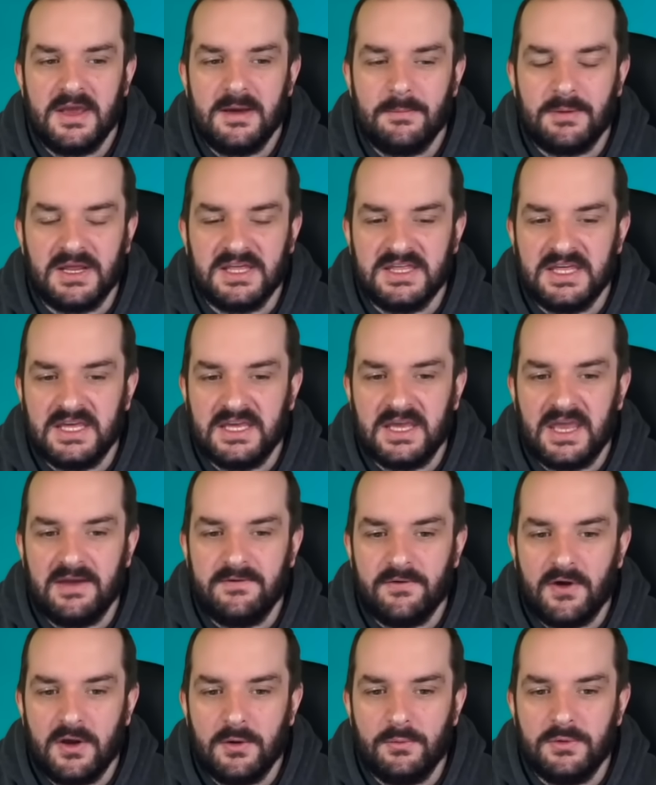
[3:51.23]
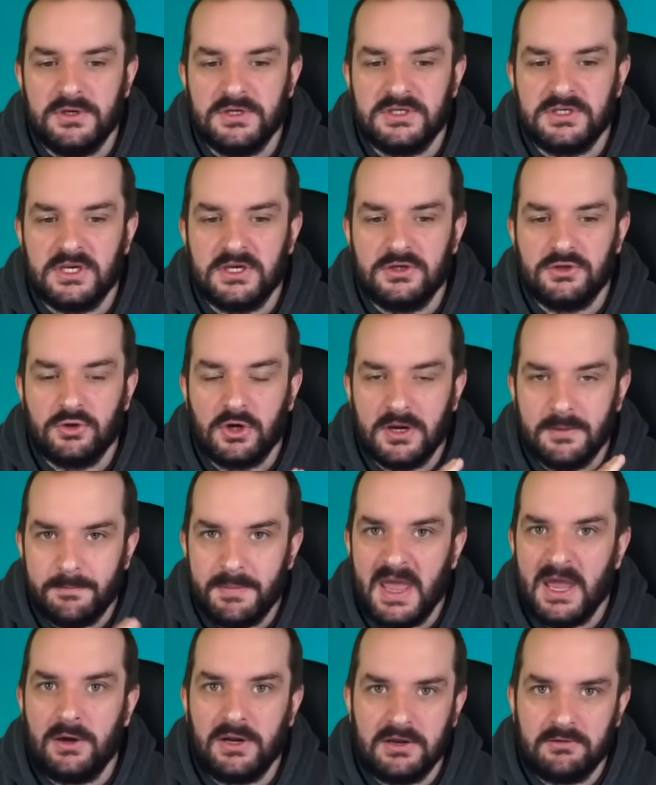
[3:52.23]
But I think if I was trying to
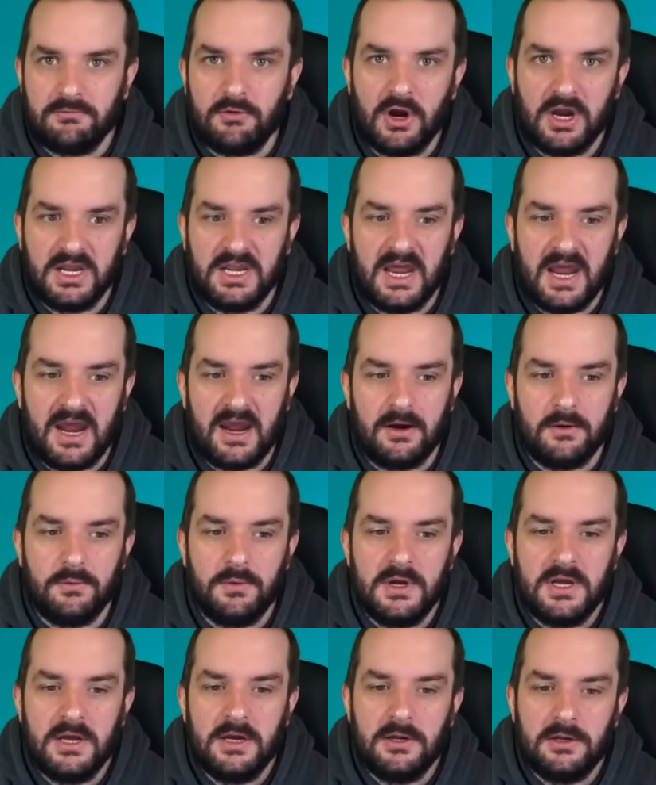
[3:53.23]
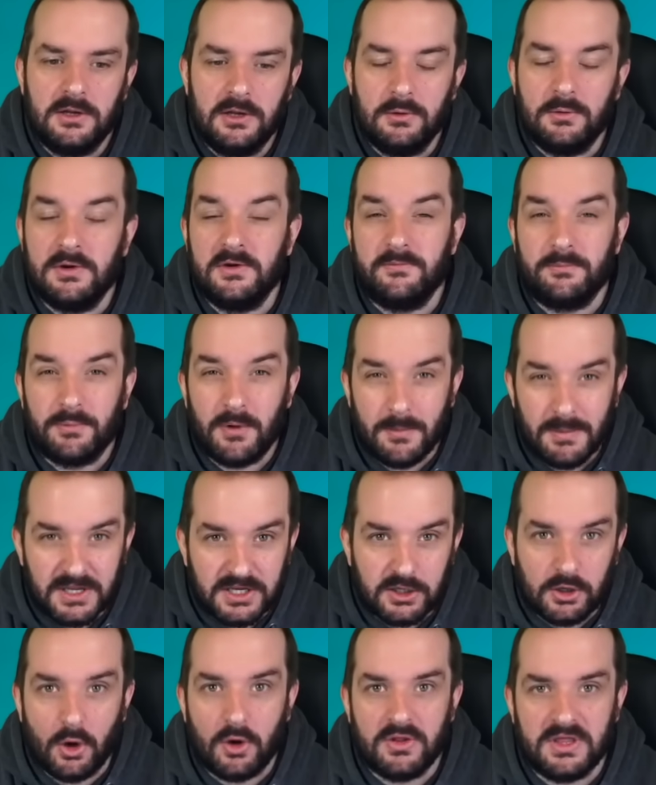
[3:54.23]
bet on it right now, Luton have probably
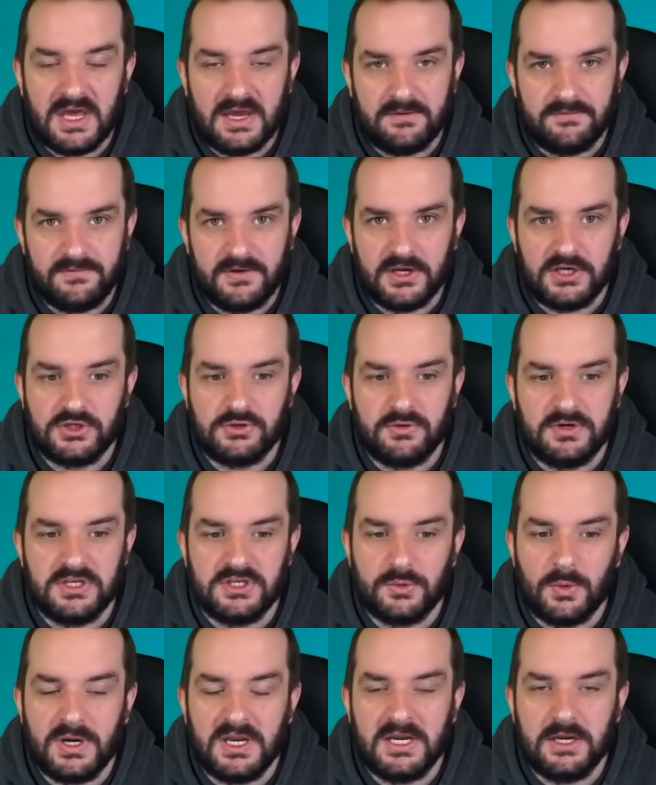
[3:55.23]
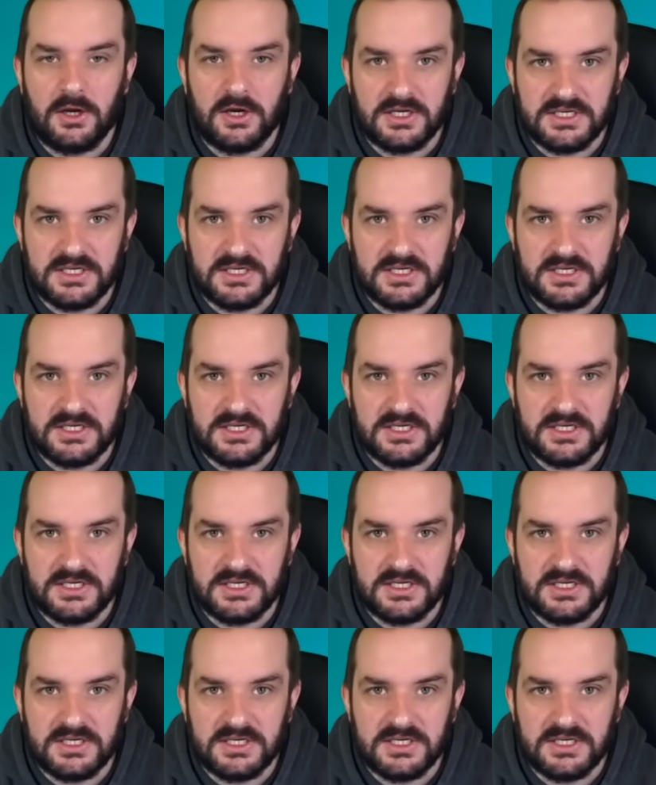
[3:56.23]
got that fixture in 29.